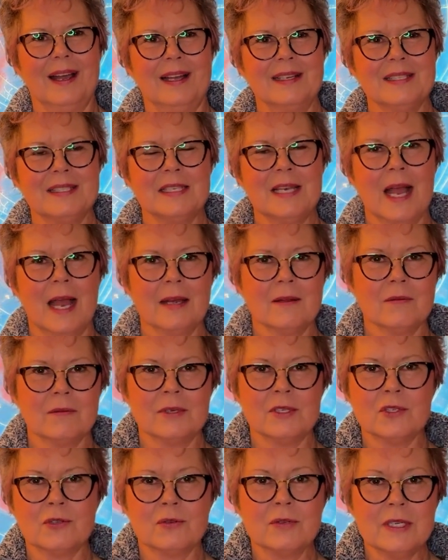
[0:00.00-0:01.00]
It's not
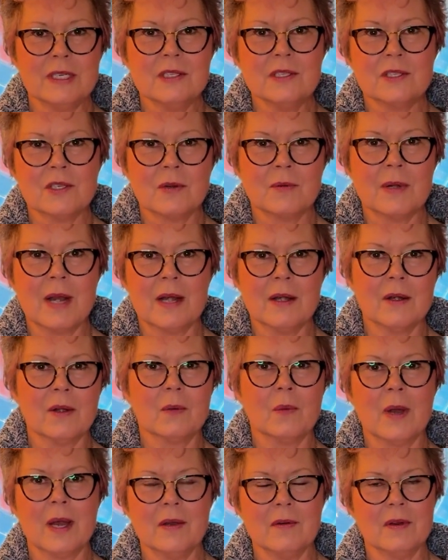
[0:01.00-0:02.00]
retreat,
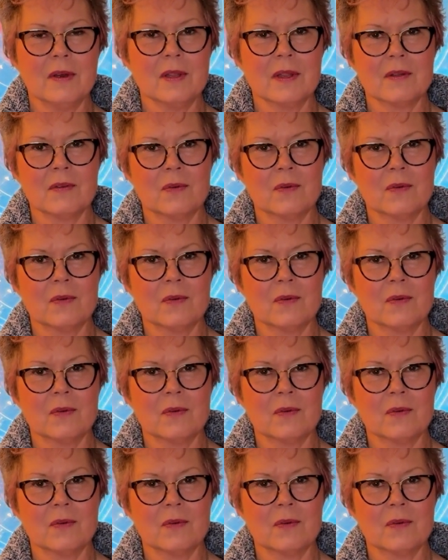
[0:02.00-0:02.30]
surrender, waving